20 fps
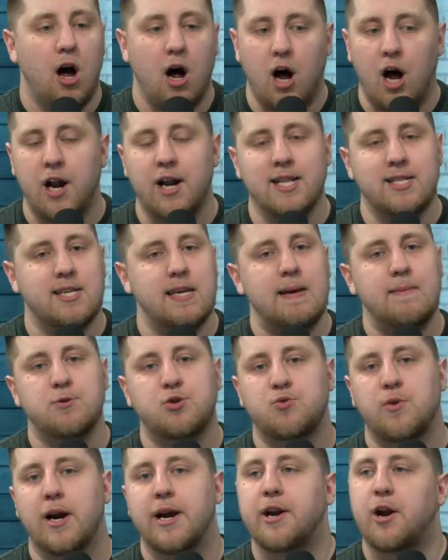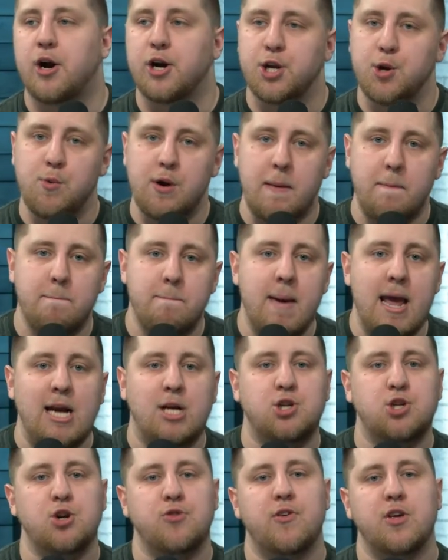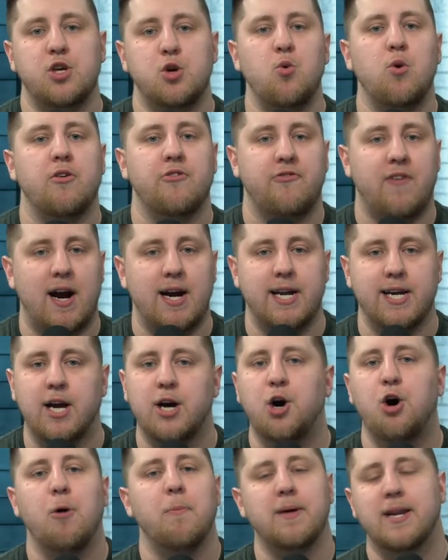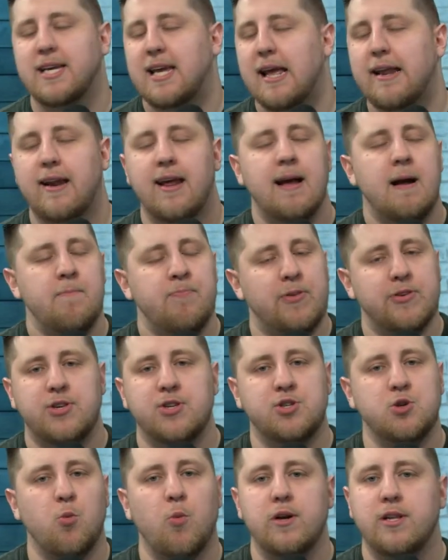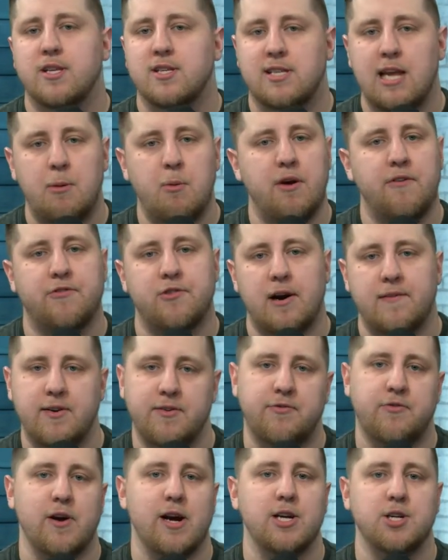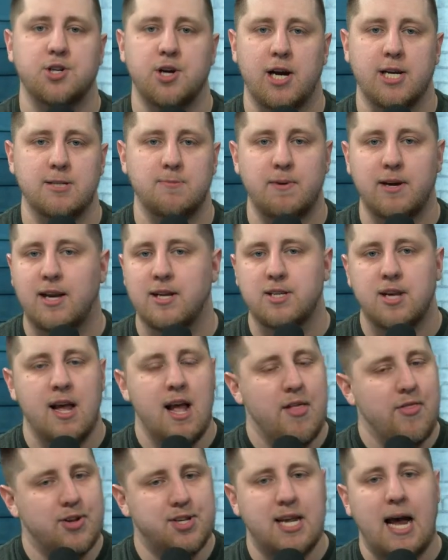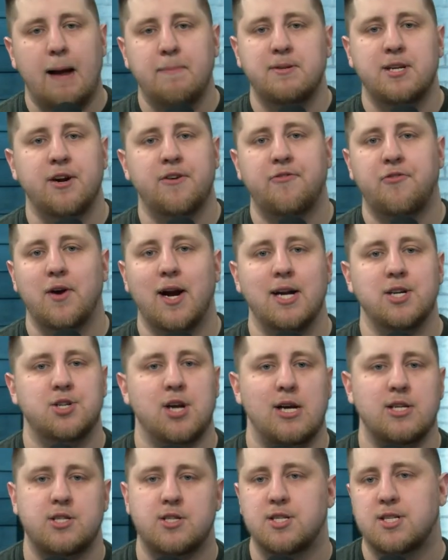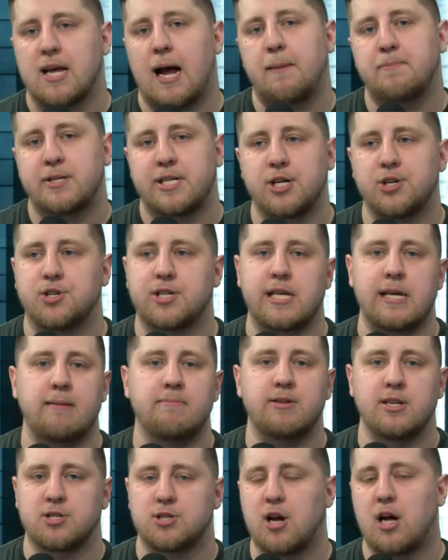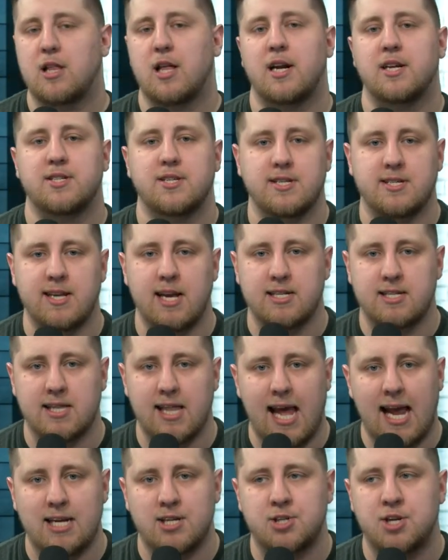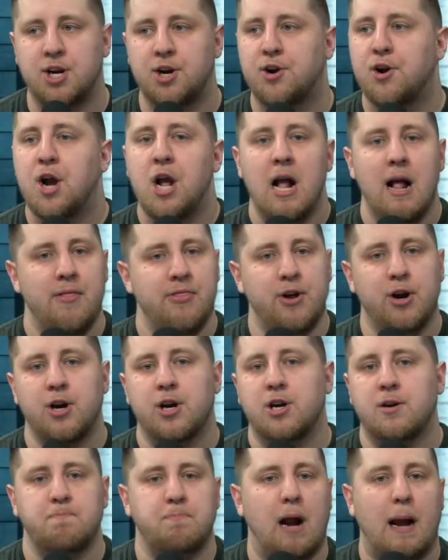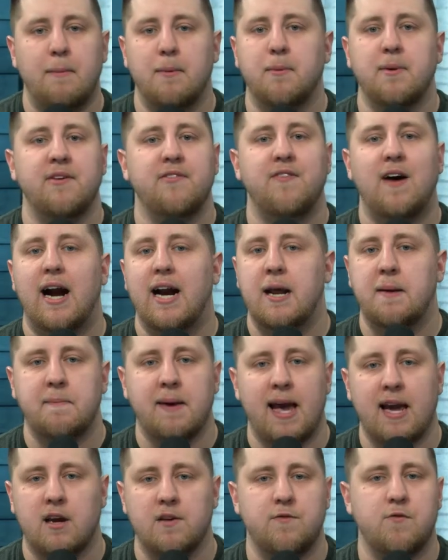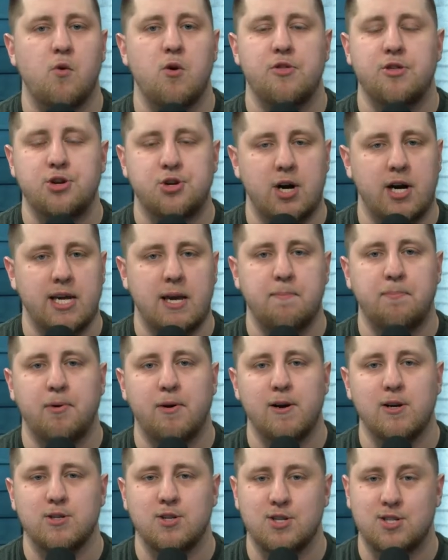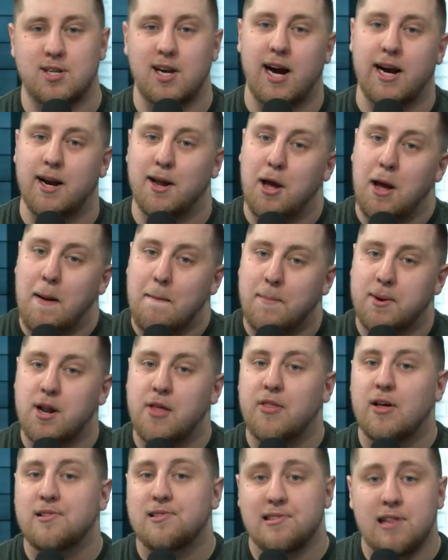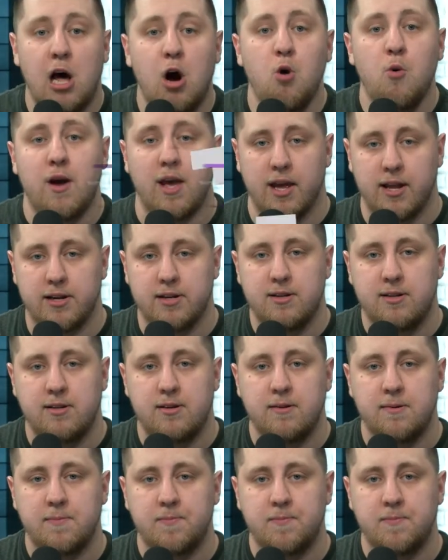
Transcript: on a team's radar. You want to make sure that you are finding a home. And again, this doesn't work the same way for every franchise because the top tier franchise, the top tier teams that saw a lot of success last year, they're probably fighting back and forth to try to get players to sign. But on the low end,